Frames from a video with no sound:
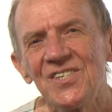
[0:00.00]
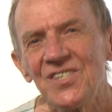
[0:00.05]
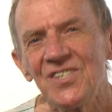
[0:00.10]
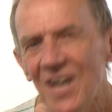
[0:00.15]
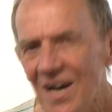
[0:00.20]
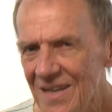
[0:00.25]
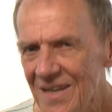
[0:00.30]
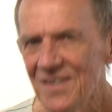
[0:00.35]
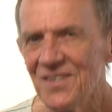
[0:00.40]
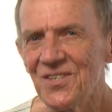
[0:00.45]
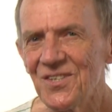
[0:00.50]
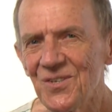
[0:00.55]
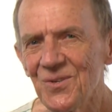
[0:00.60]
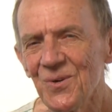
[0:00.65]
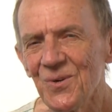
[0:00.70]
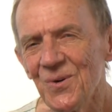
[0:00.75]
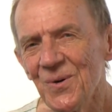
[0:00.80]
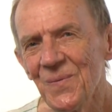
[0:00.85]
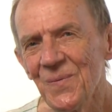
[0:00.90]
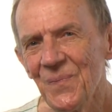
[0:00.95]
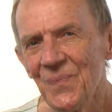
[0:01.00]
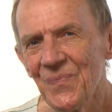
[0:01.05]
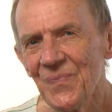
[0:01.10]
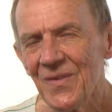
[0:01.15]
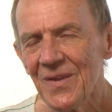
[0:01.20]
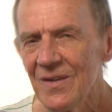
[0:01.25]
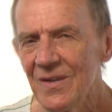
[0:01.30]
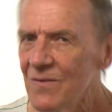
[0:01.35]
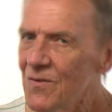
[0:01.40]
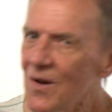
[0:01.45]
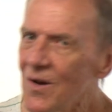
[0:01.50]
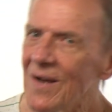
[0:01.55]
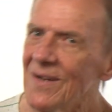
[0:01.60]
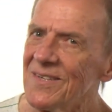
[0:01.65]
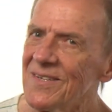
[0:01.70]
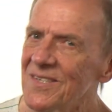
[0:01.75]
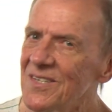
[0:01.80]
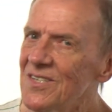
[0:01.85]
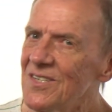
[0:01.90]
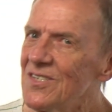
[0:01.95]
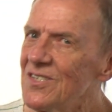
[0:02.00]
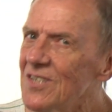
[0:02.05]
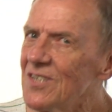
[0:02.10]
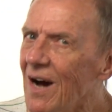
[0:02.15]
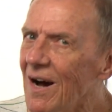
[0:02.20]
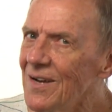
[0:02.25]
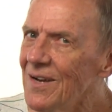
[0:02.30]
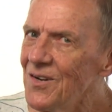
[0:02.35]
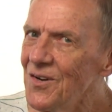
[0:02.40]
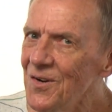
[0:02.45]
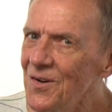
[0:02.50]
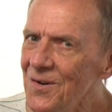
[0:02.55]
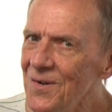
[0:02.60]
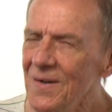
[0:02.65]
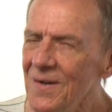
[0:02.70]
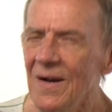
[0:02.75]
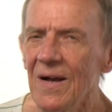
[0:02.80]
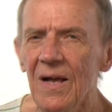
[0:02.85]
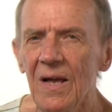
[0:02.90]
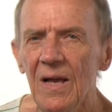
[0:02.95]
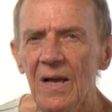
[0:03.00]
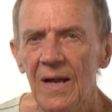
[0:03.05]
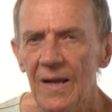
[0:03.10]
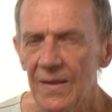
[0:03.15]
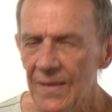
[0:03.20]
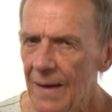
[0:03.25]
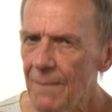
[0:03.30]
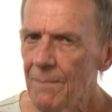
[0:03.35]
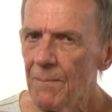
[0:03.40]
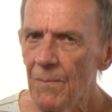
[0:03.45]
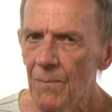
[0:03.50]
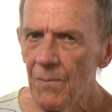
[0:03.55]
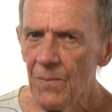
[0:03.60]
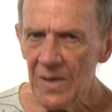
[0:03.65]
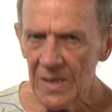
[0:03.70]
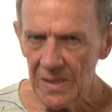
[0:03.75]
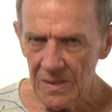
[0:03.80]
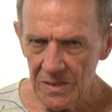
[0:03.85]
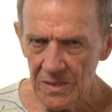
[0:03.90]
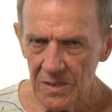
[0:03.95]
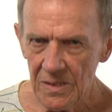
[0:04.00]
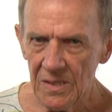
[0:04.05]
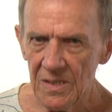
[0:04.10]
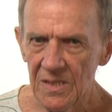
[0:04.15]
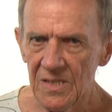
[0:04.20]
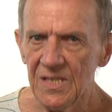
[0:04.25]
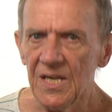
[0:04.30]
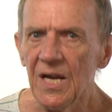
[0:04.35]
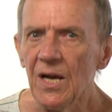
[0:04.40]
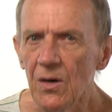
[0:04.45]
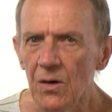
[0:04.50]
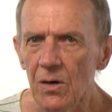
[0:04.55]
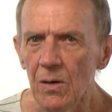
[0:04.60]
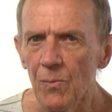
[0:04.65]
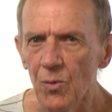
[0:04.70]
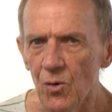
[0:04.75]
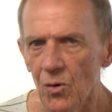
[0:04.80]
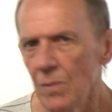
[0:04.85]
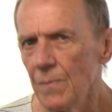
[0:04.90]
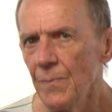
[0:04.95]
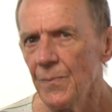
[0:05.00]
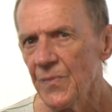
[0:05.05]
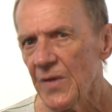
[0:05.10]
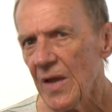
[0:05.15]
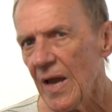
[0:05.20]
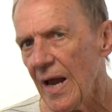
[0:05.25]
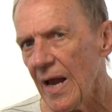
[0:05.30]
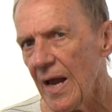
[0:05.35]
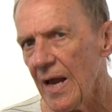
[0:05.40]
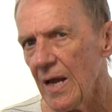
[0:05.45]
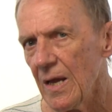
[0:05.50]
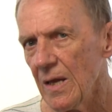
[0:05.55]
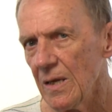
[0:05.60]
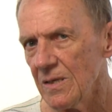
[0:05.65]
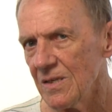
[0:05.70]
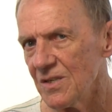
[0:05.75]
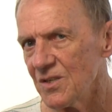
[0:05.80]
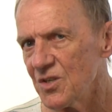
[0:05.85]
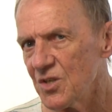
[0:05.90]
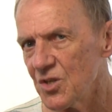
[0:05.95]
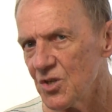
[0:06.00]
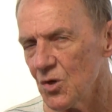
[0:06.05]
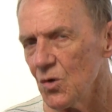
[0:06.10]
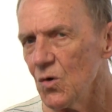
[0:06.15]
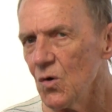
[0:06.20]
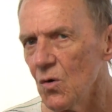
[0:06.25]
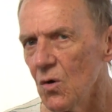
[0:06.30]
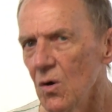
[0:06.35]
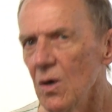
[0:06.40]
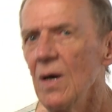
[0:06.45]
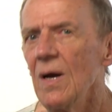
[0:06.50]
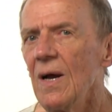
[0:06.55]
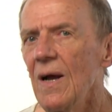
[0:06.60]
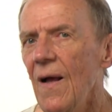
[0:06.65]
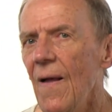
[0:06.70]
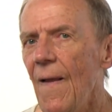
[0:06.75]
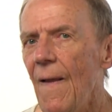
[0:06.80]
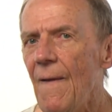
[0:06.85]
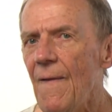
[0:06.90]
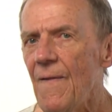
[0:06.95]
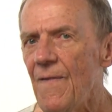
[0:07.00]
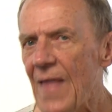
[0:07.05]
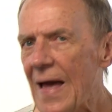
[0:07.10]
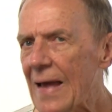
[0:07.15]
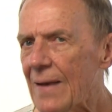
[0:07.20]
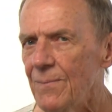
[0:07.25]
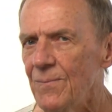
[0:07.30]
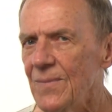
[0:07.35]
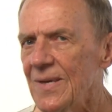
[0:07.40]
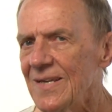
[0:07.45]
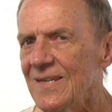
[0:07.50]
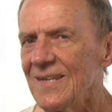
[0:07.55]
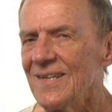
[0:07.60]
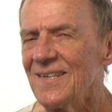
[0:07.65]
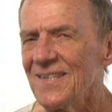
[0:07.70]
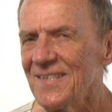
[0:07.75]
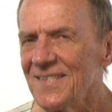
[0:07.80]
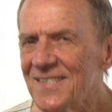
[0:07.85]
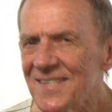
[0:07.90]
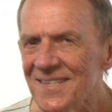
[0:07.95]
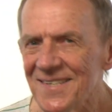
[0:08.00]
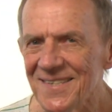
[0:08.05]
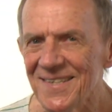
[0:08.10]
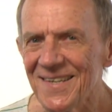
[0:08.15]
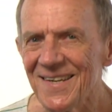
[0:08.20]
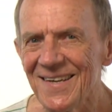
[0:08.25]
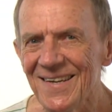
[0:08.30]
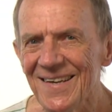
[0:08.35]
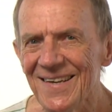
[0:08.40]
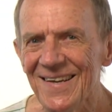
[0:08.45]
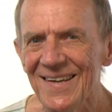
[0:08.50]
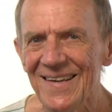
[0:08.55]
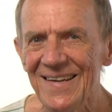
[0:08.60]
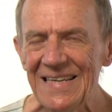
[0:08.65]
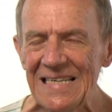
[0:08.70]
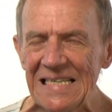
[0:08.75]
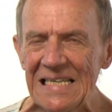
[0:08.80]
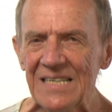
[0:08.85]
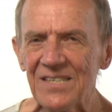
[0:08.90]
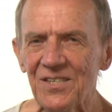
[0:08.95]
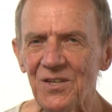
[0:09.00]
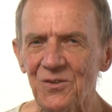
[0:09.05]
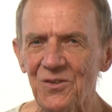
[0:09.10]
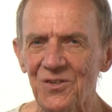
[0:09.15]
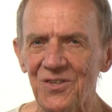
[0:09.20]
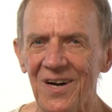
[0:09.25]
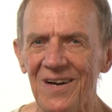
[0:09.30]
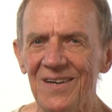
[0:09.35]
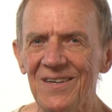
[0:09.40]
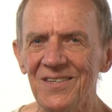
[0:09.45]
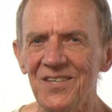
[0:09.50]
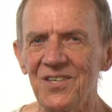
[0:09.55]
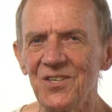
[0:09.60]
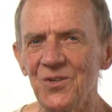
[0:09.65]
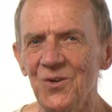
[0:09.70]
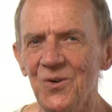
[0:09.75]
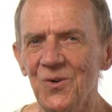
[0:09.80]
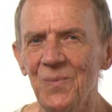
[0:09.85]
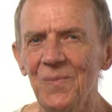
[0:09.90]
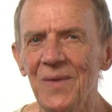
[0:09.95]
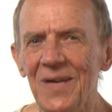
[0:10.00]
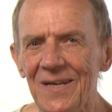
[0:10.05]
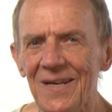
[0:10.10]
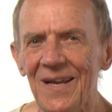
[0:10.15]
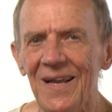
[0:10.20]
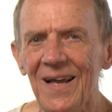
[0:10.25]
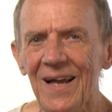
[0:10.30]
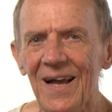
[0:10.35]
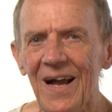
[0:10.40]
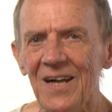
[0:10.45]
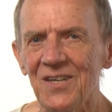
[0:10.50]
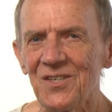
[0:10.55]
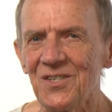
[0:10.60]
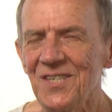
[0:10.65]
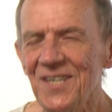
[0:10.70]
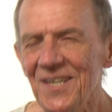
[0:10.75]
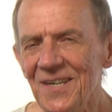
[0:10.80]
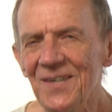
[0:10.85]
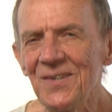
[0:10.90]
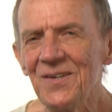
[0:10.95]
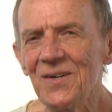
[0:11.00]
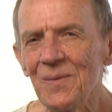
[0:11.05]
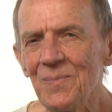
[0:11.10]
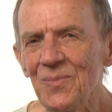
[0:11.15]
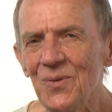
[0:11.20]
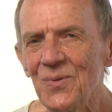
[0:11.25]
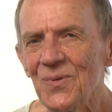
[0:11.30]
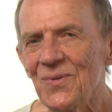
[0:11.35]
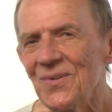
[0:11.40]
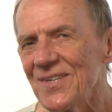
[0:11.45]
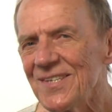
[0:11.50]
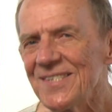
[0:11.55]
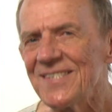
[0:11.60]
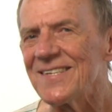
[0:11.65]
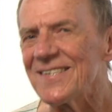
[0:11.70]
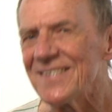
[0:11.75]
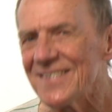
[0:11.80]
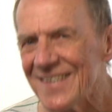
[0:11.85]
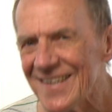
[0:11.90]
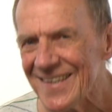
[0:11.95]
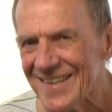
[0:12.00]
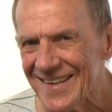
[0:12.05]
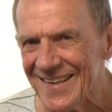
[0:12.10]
dinosaur, you've got dino, and that meant terrible, and saur, that meant lizard. So dinosaur meant a terrible lizard.